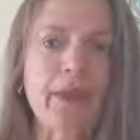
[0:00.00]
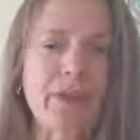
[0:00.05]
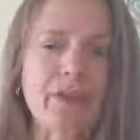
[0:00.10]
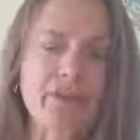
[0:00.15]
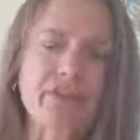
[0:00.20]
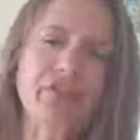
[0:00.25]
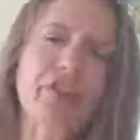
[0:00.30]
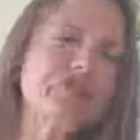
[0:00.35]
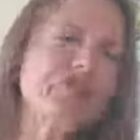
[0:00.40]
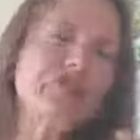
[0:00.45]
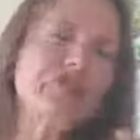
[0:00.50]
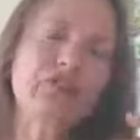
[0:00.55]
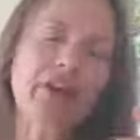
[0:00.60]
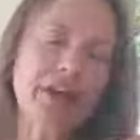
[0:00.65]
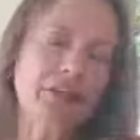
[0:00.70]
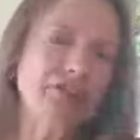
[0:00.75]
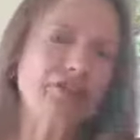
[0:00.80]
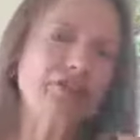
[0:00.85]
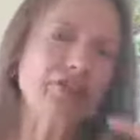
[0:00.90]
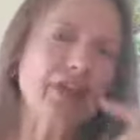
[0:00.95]
this sense of
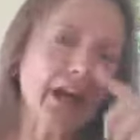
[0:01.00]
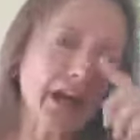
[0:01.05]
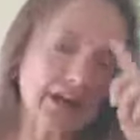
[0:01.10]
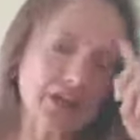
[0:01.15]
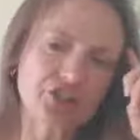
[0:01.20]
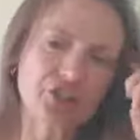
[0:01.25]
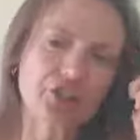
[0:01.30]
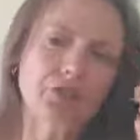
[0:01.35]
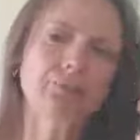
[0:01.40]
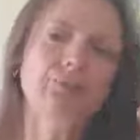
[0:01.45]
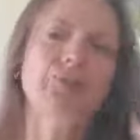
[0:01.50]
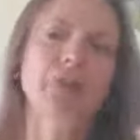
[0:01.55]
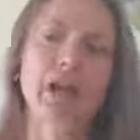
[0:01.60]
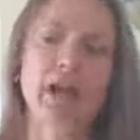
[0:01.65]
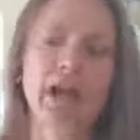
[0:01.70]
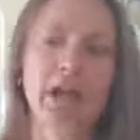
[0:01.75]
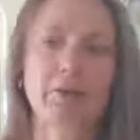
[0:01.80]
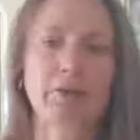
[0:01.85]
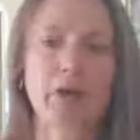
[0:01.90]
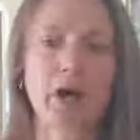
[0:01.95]
agitation
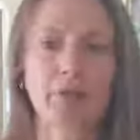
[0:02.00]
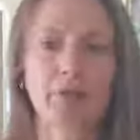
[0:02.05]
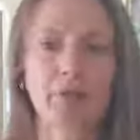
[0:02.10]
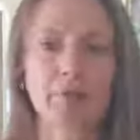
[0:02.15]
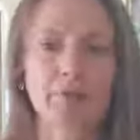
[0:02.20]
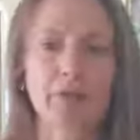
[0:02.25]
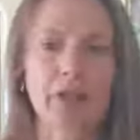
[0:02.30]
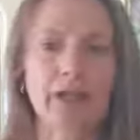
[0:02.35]
came up.